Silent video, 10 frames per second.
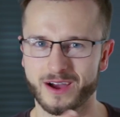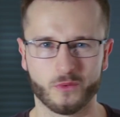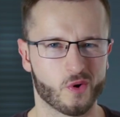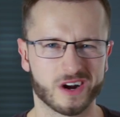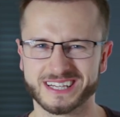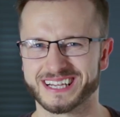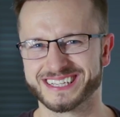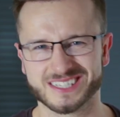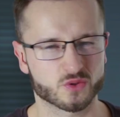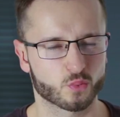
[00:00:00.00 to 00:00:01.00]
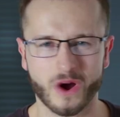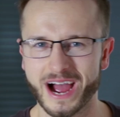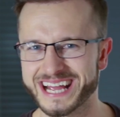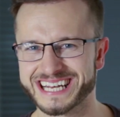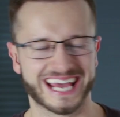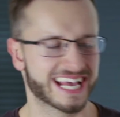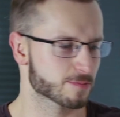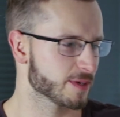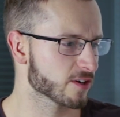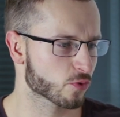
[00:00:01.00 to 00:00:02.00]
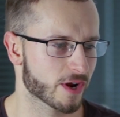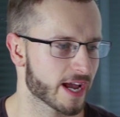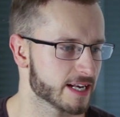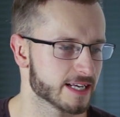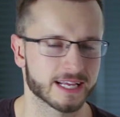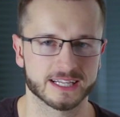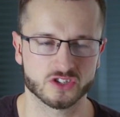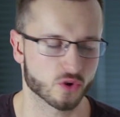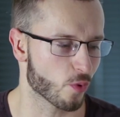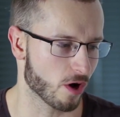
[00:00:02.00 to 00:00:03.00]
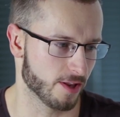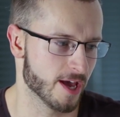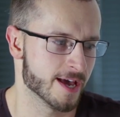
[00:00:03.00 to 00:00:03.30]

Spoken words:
What it is, why it has been created, and so on.